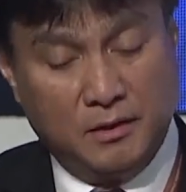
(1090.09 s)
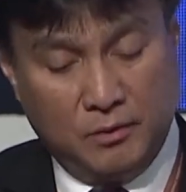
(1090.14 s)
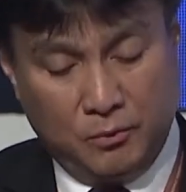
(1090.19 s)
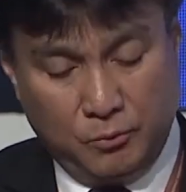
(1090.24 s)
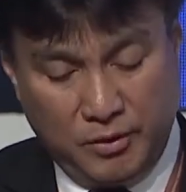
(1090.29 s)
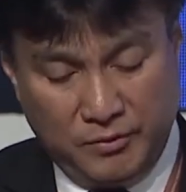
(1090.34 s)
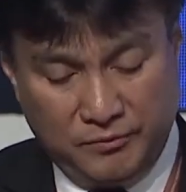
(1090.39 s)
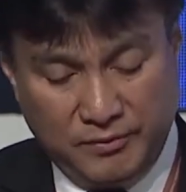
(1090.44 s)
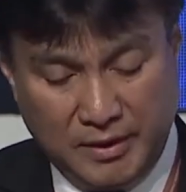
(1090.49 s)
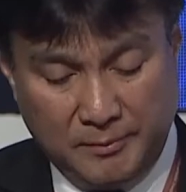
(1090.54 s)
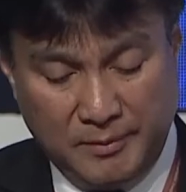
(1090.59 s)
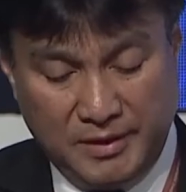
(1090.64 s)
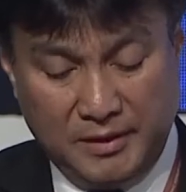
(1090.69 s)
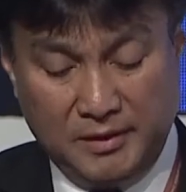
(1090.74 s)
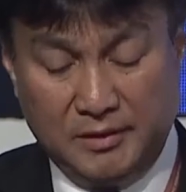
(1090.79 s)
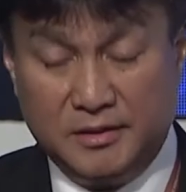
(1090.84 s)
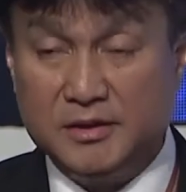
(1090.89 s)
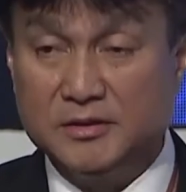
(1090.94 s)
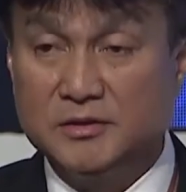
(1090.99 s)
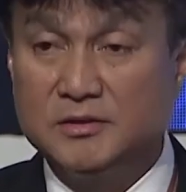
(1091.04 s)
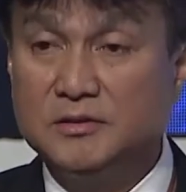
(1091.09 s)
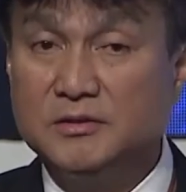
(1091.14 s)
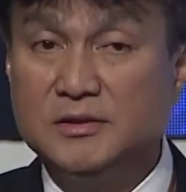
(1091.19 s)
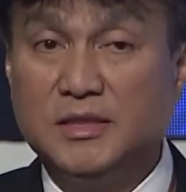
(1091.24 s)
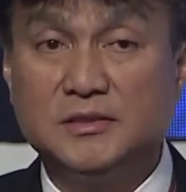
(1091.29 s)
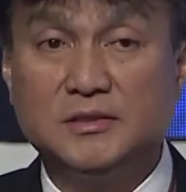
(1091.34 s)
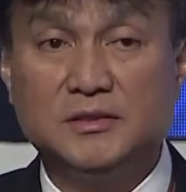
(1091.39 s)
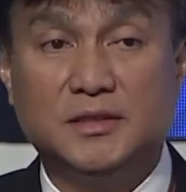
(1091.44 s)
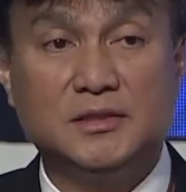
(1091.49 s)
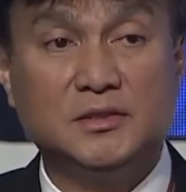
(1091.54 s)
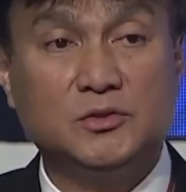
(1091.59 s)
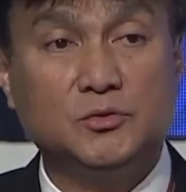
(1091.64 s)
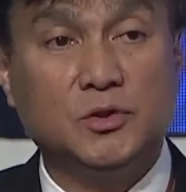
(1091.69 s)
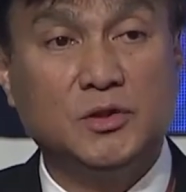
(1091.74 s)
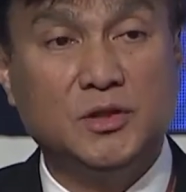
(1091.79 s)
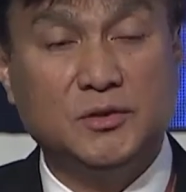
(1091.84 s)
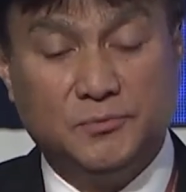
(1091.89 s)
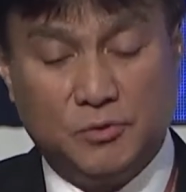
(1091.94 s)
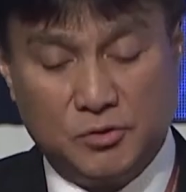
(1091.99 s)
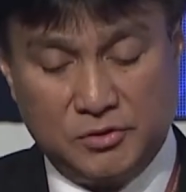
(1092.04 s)
with amenities such as
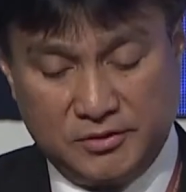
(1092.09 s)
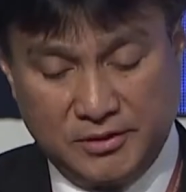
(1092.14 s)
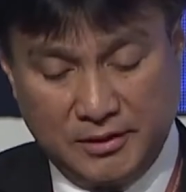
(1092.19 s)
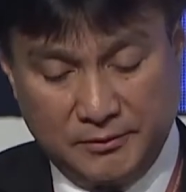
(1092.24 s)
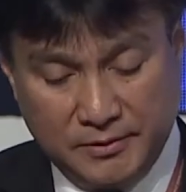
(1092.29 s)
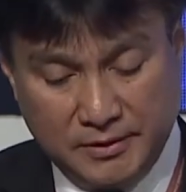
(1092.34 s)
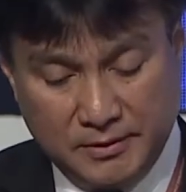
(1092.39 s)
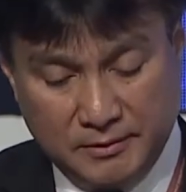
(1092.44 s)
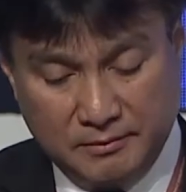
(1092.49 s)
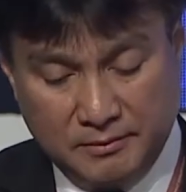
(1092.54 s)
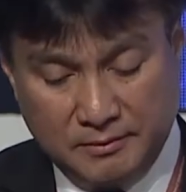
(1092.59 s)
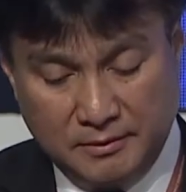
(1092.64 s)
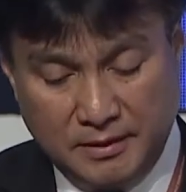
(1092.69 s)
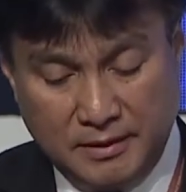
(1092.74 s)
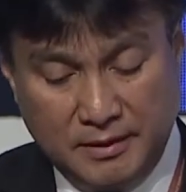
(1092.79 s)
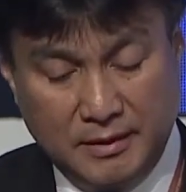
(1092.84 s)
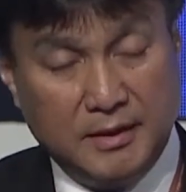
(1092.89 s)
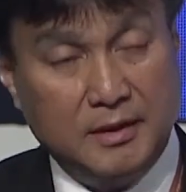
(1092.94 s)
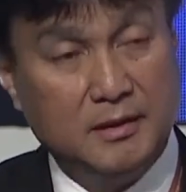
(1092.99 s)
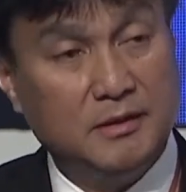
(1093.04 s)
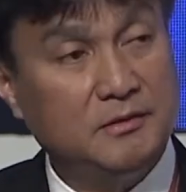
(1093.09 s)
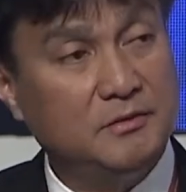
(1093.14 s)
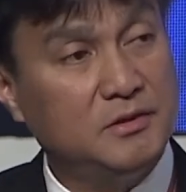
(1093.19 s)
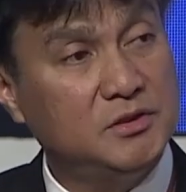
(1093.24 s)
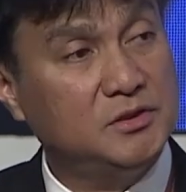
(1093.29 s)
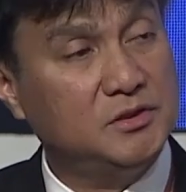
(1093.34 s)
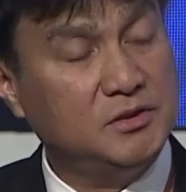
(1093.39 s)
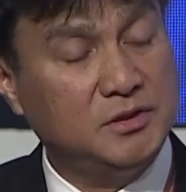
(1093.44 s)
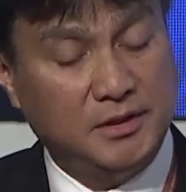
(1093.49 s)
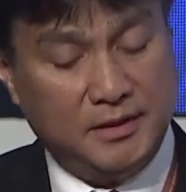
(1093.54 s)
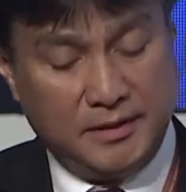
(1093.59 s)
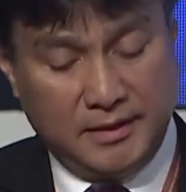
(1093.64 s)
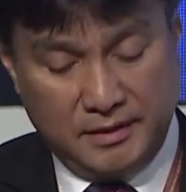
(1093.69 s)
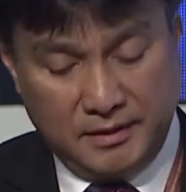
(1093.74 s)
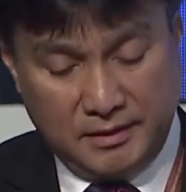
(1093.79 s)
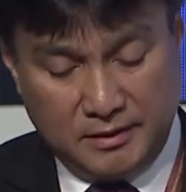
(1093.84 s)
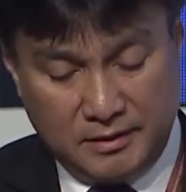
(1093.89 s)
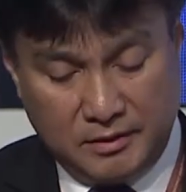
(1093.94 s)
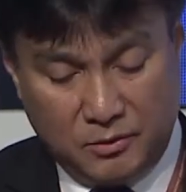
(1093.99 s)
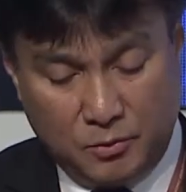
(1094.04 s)
24/7 electricity
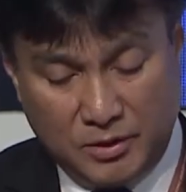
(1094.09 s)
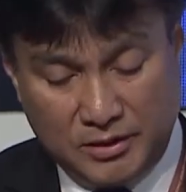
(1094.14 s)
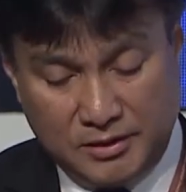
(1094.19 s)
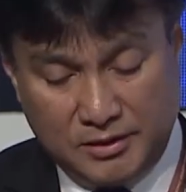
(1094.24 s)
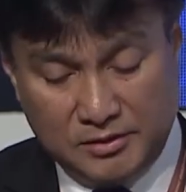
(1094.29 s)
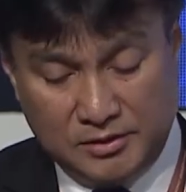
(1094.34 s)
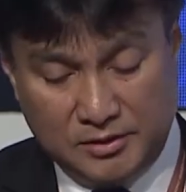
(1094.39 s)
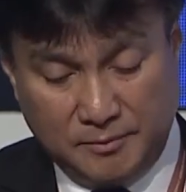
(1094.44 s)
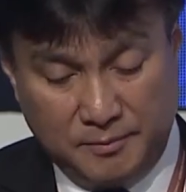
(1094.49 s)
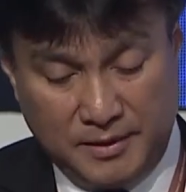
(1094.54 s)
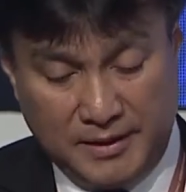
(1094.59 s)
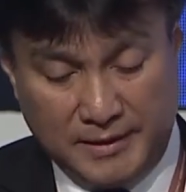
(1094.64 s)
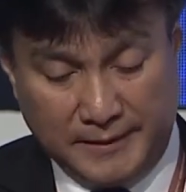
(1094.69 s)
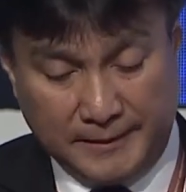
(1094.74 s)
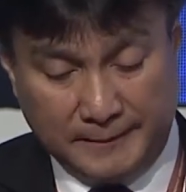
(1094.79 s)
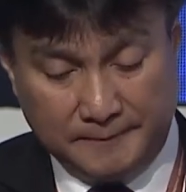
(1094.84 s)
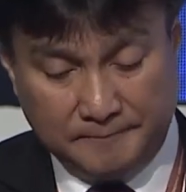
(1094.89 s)
and water supply.